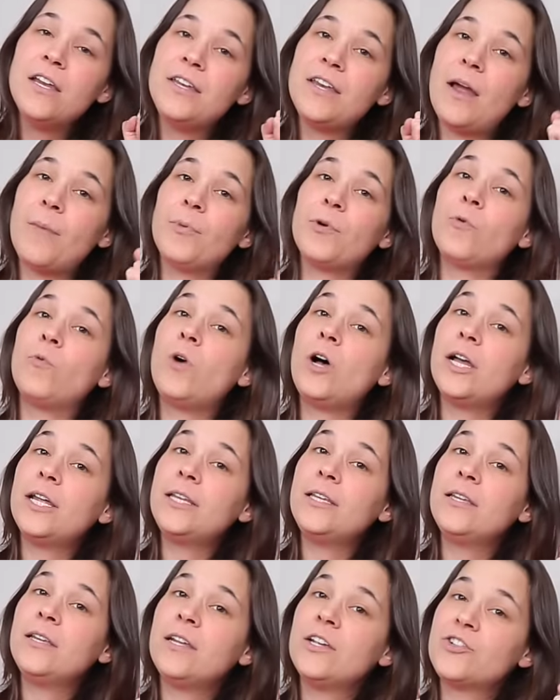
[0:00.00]
Number
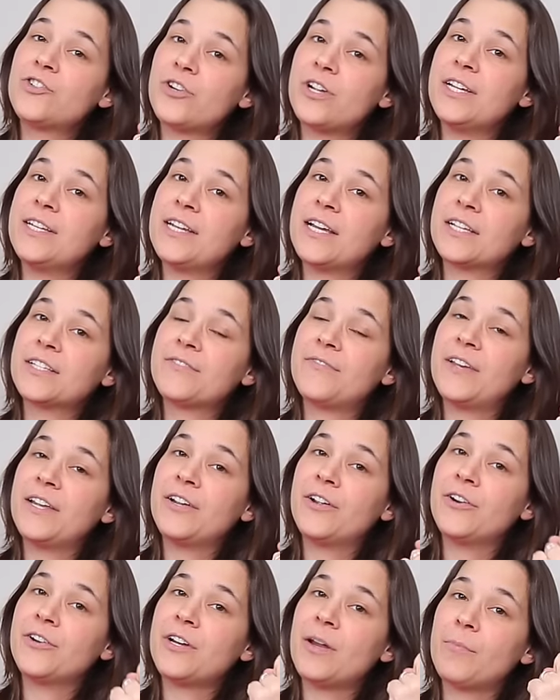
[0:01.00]
1 is your index finger.